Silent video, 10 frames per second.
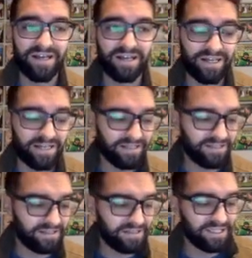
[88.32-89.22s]

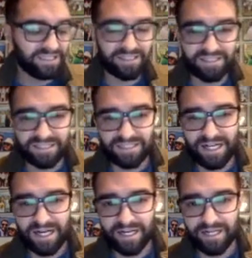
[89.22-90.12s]
and distance and
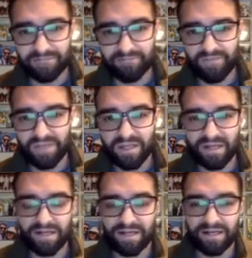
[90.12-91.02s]
time,
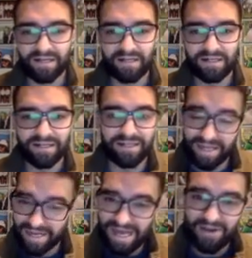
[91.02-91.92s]

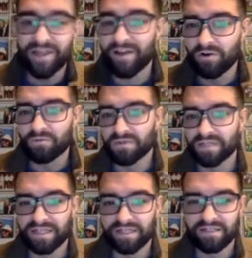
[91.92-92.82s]
and how that all
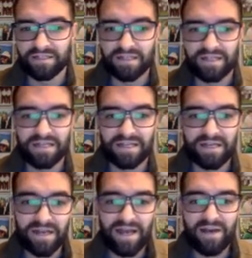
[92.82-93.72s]
related.
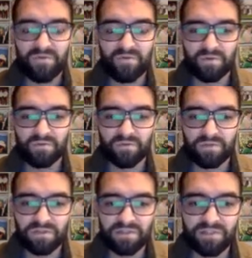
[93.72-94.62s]
Now we're
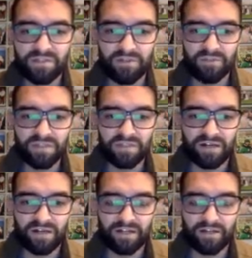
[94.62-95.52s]
really going to be
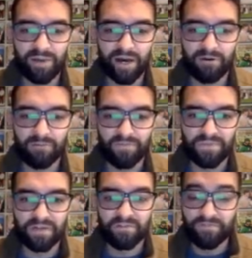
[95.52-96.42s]
talking about
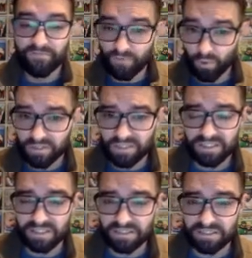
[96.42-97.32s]

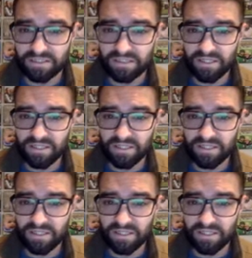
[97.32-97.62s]
forces,